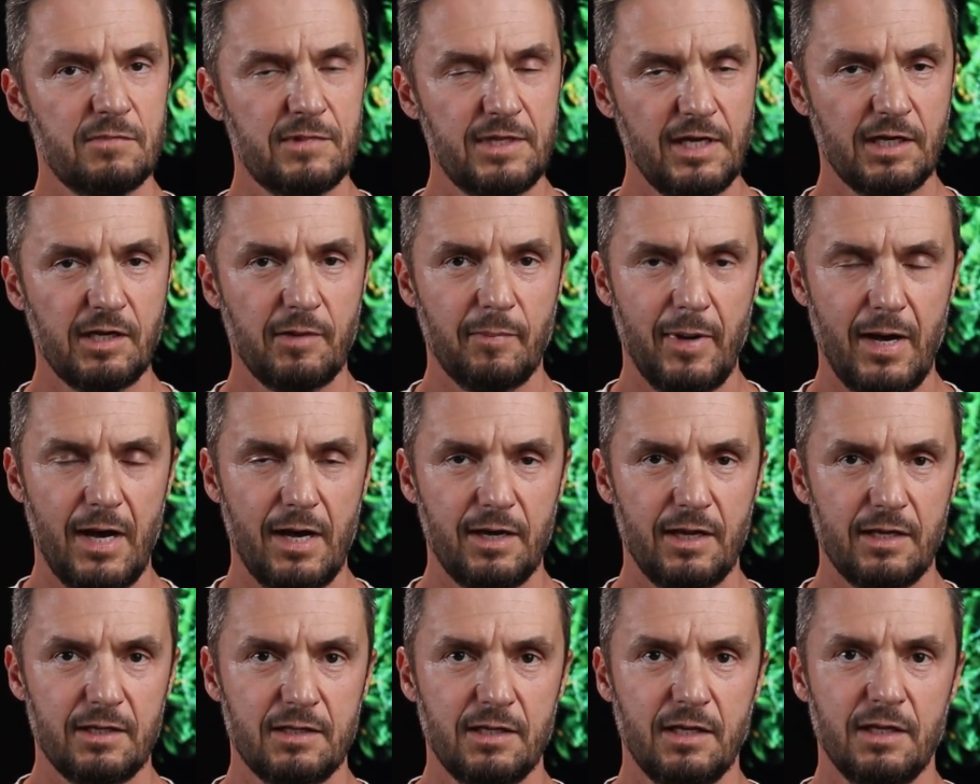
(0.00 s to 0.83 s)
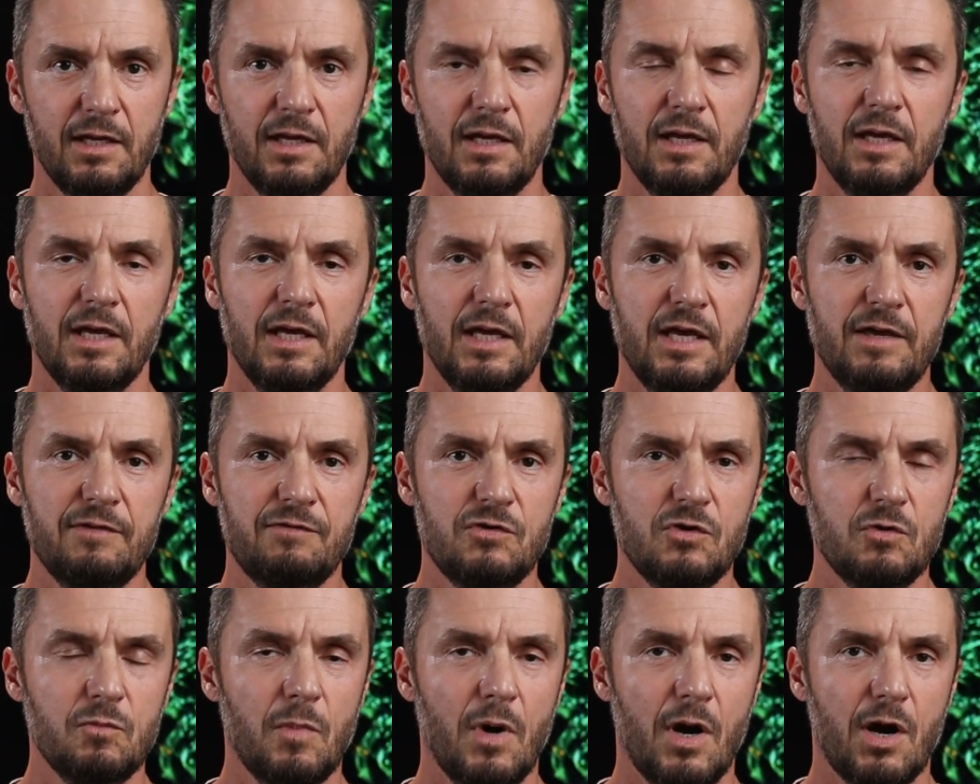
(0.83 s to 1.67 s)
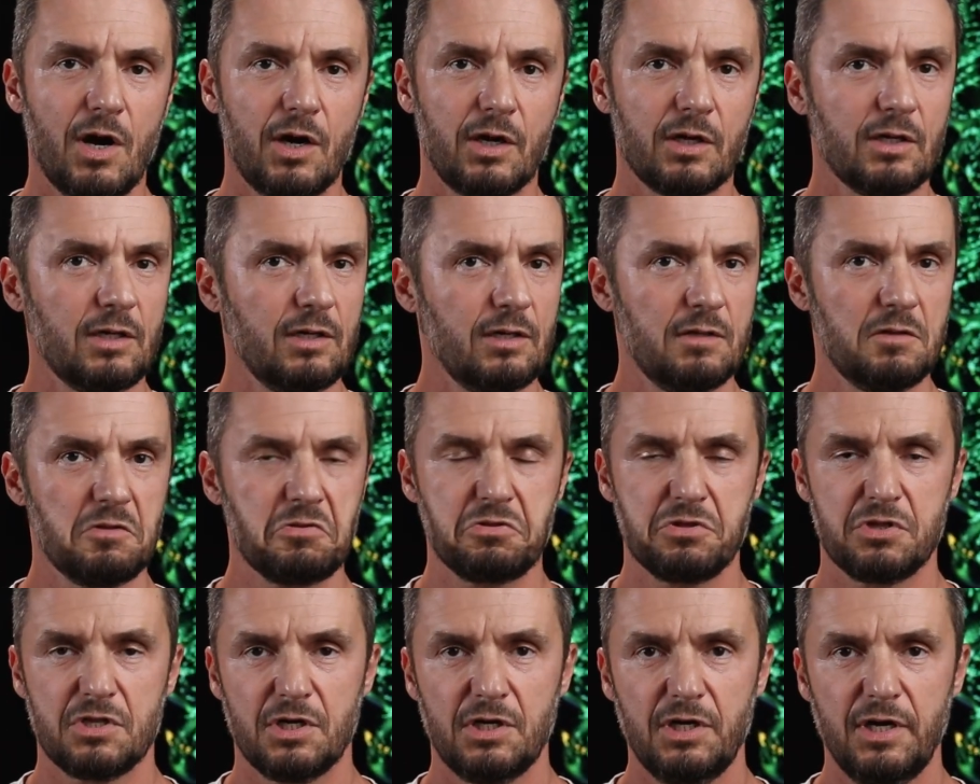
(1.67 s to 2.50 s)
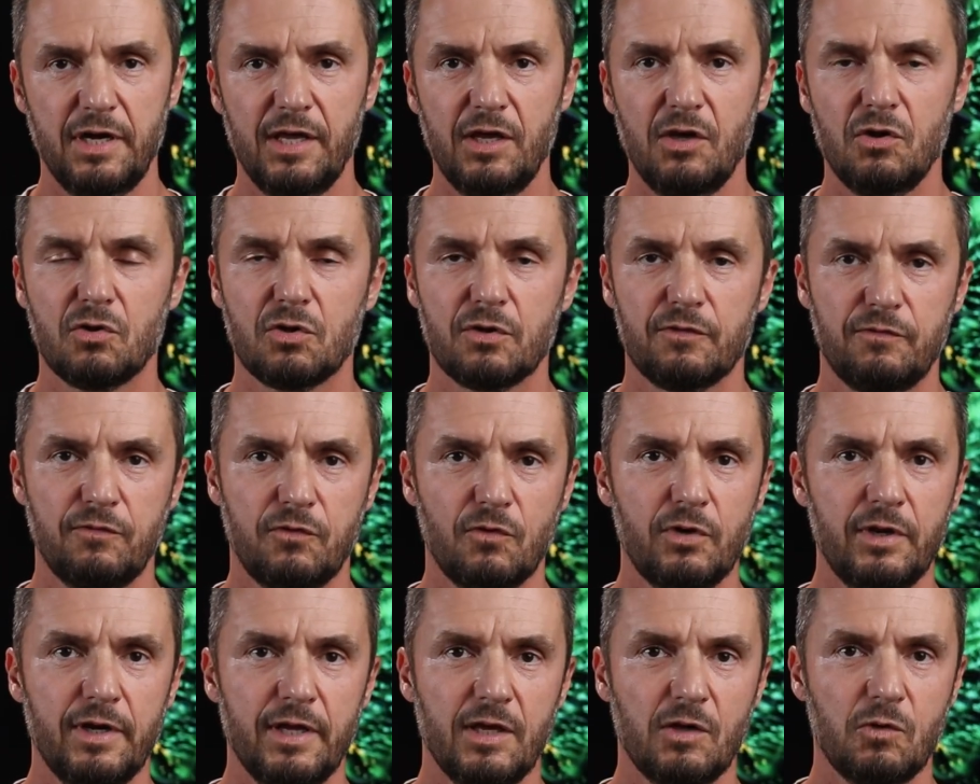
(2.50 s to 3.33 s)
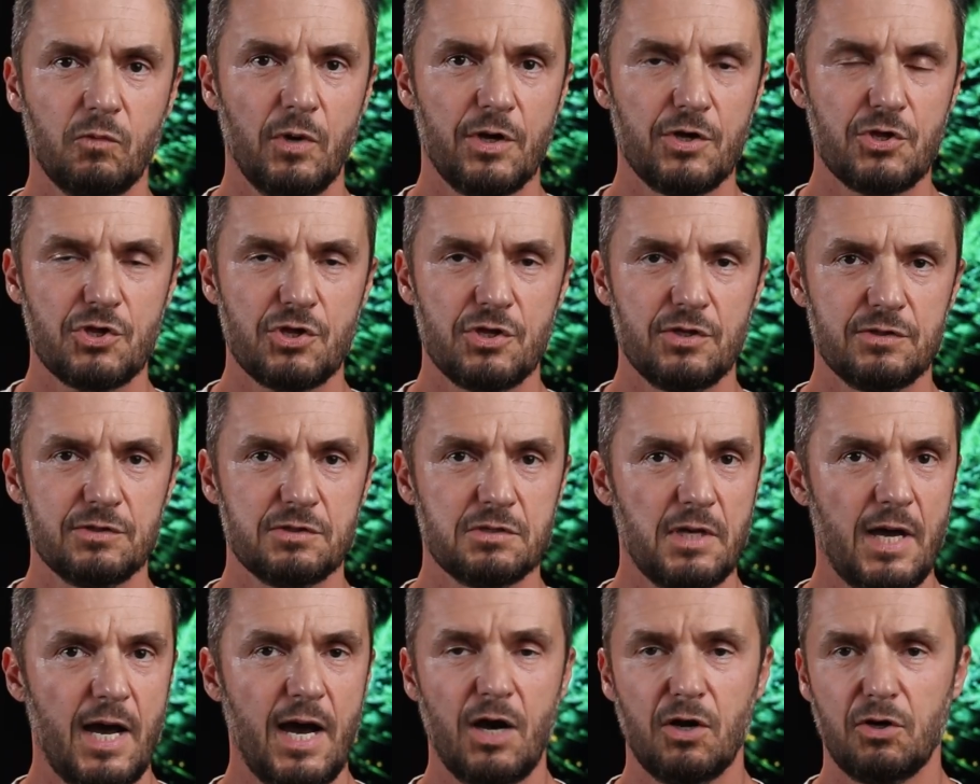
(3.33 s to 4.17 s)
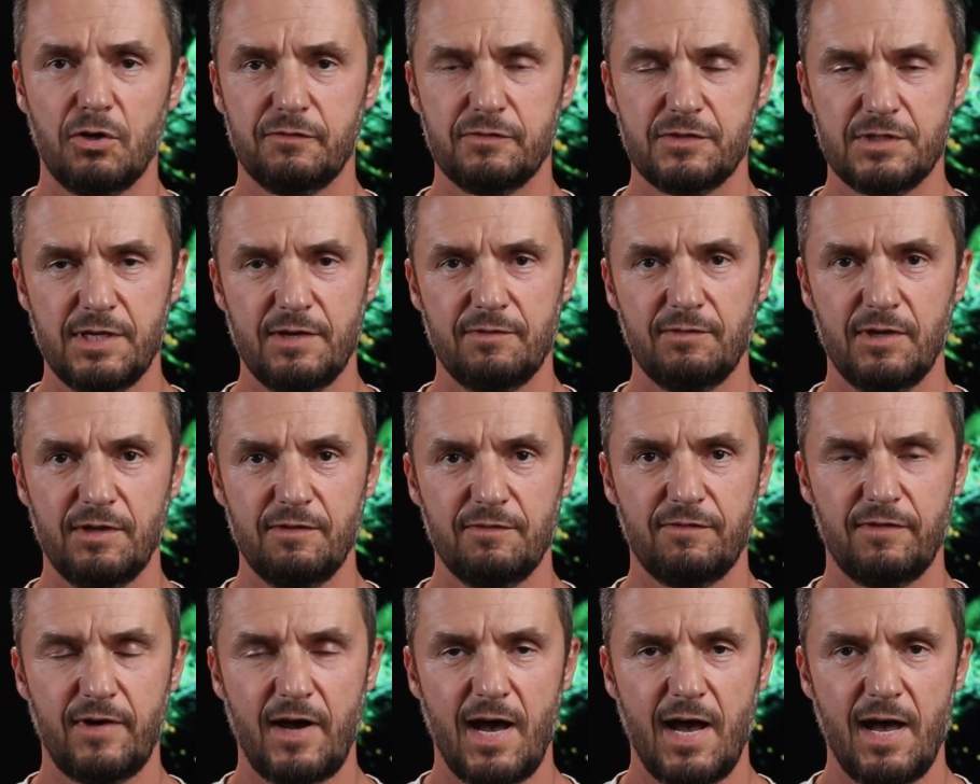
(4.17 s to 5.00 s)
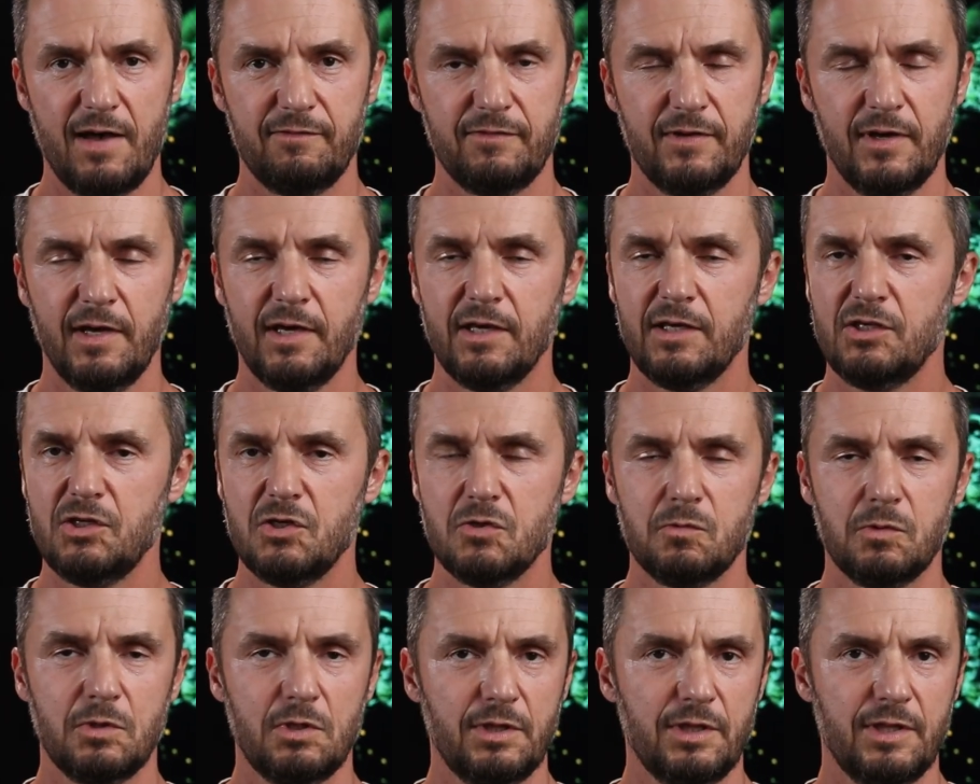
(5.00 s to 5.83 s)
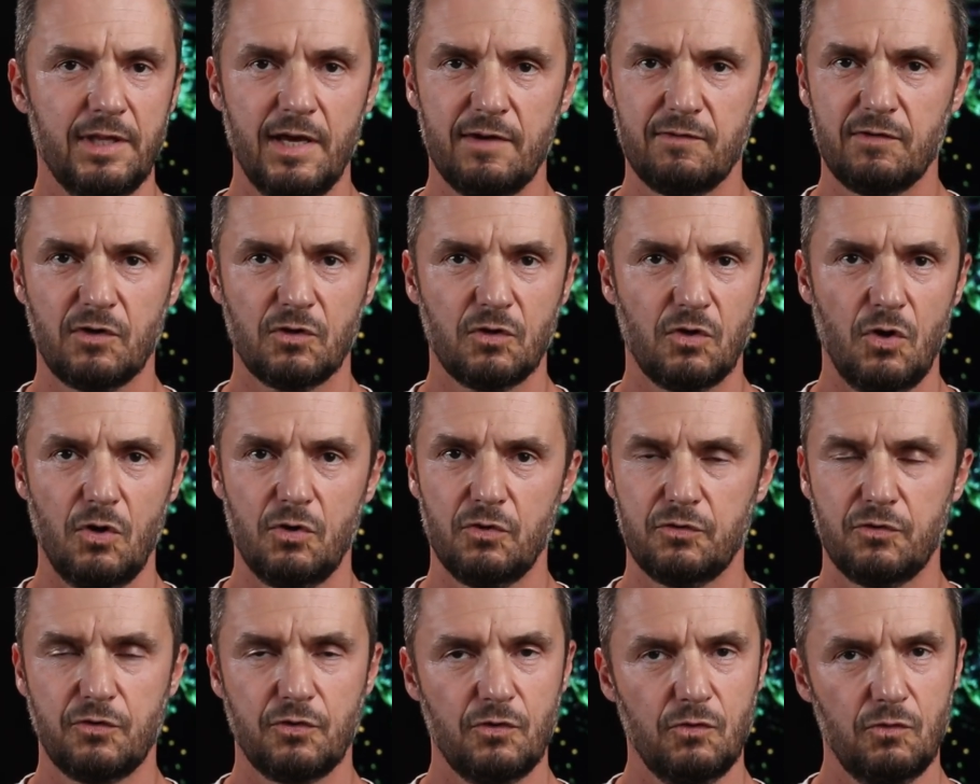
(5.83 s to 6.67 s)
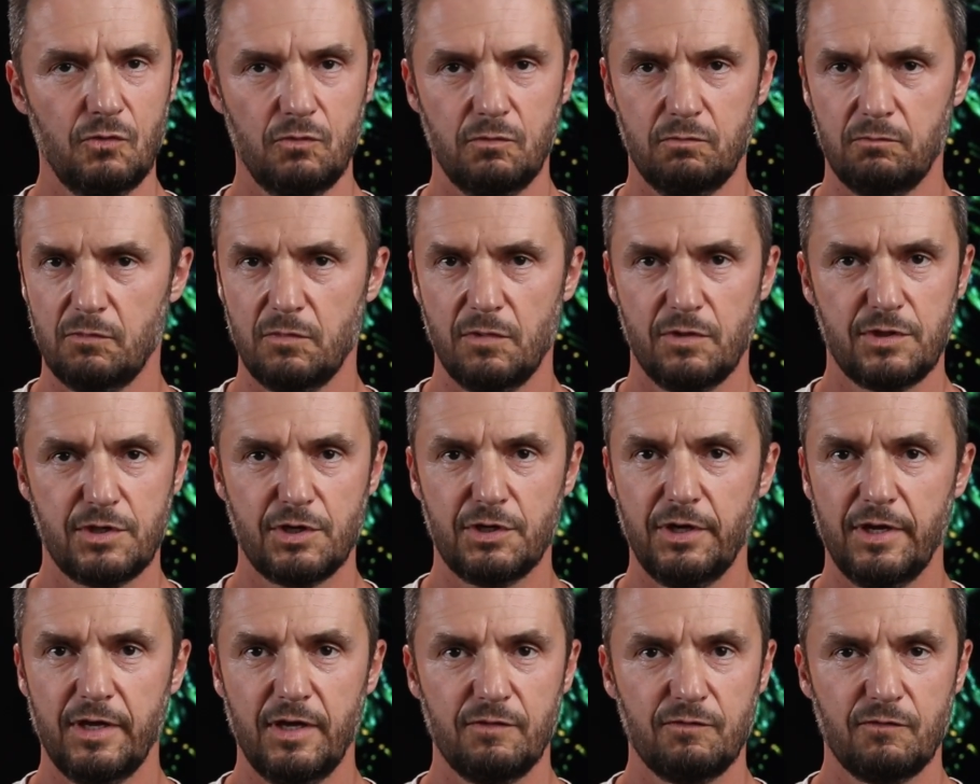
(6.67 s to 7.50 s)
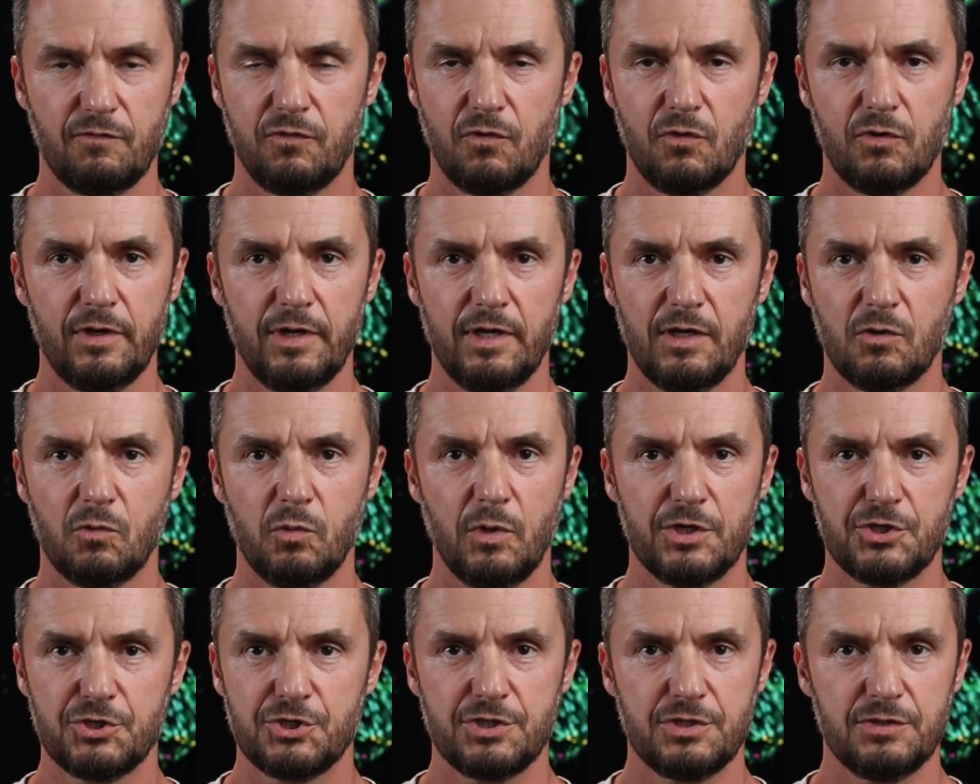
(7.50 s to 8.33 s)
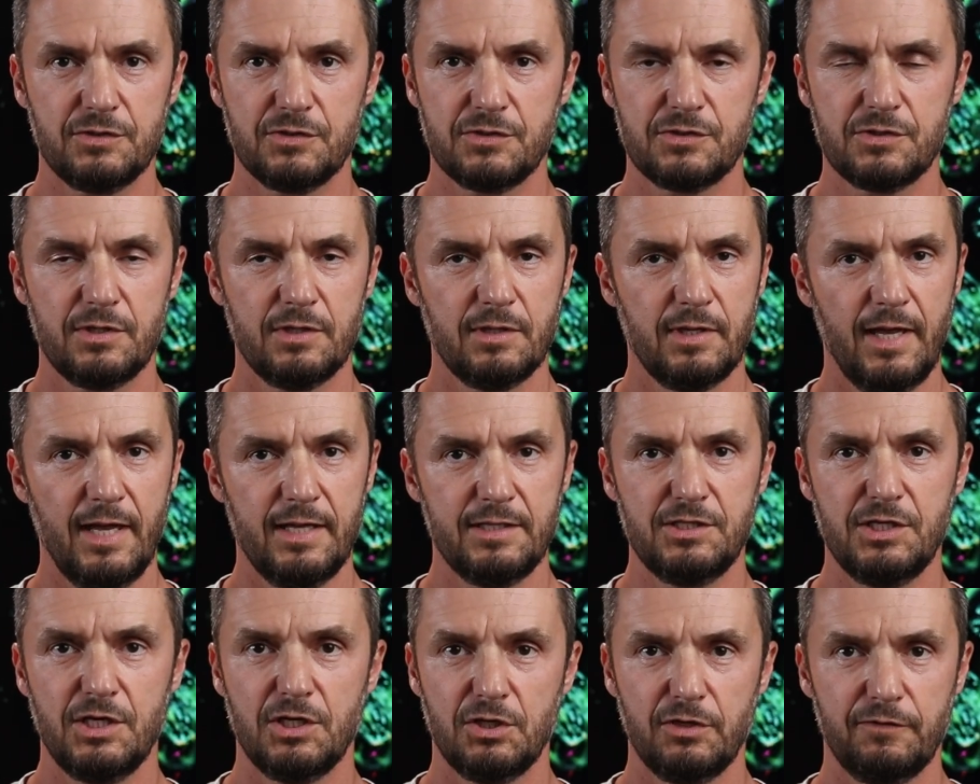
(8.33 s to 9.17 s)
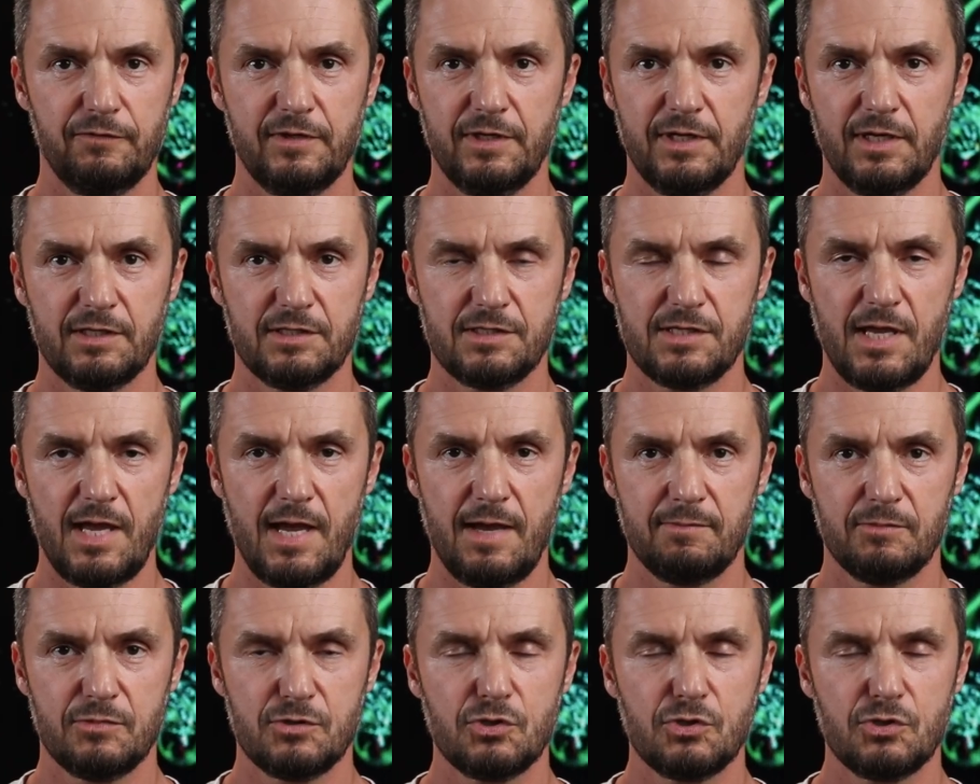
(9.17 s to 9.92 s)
Think about it. If you mark 30 or 40 questions out of 75, you will never go through 30 and 40 questions at the end of the exam.